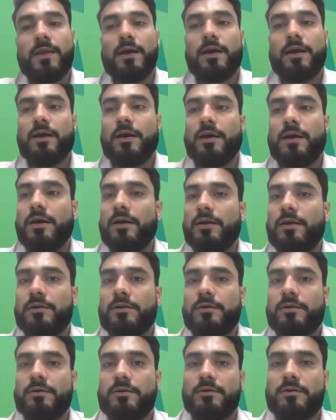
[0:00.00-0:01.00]

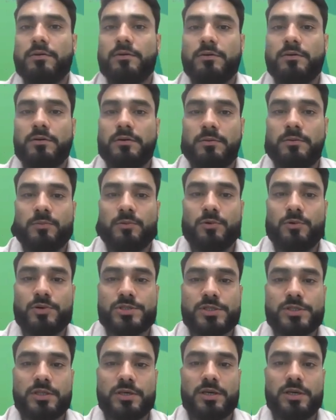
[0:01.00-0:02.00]
And
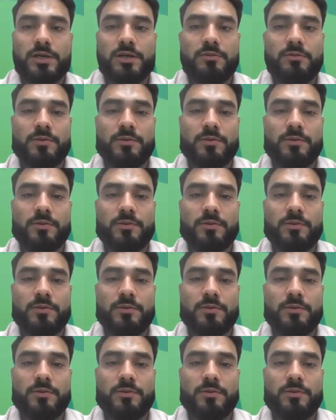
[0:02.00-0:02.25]
post that,